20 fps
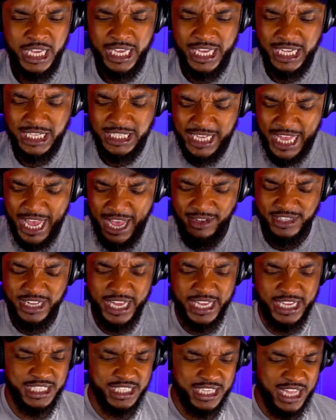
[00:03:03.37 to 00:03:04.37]
It sounds
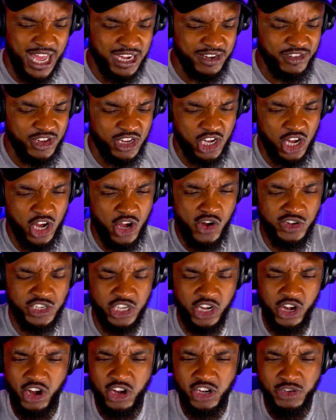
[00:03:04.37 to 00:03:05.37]
like he's kind of
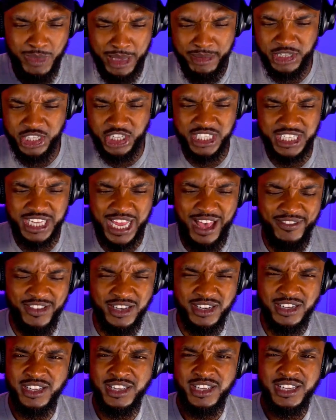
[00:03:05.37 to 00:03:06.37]
encouraging her. Maybe she's
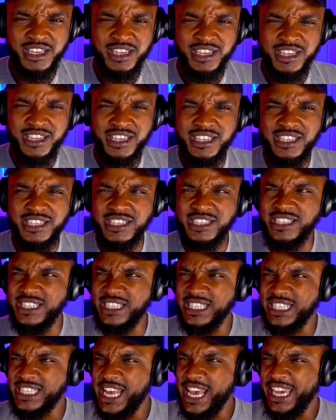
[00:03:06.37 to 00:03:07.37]
having
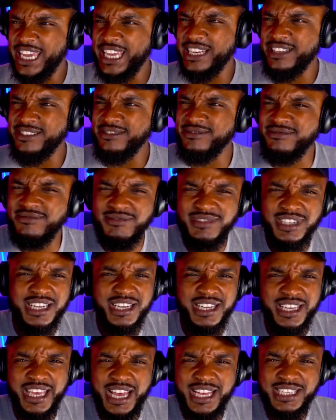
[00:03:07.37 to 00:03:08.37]
second uh,
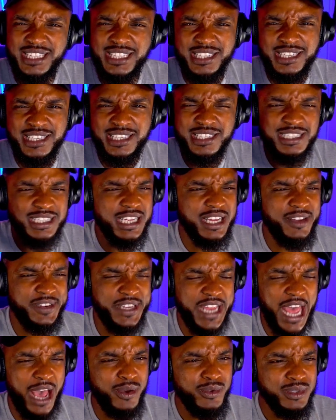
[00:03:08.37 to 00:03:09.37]
guessing and stuff,
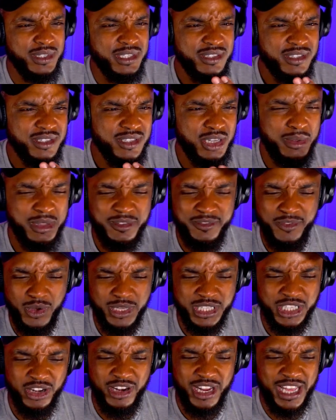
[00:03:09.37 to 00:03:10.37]
doubts. She's talking the
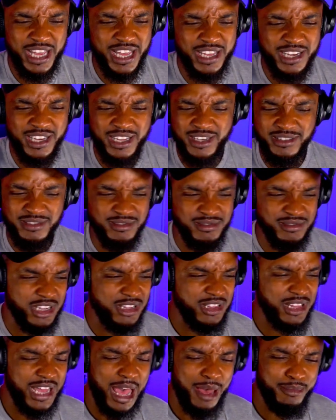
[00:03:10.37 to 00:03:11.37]
voice in her head, and they're
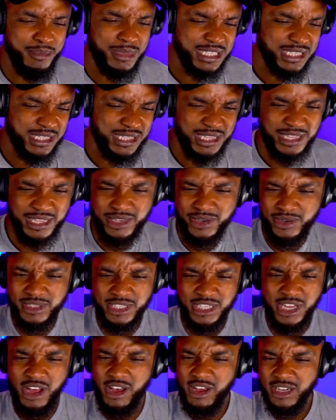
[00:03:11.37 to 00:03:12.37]
like, I missed the little
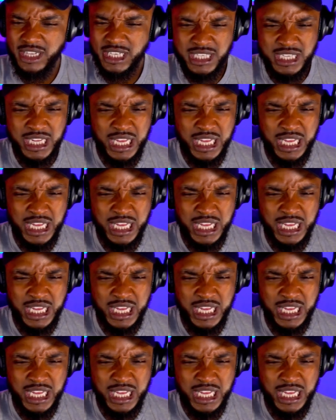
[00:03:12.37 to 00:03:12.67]
talks.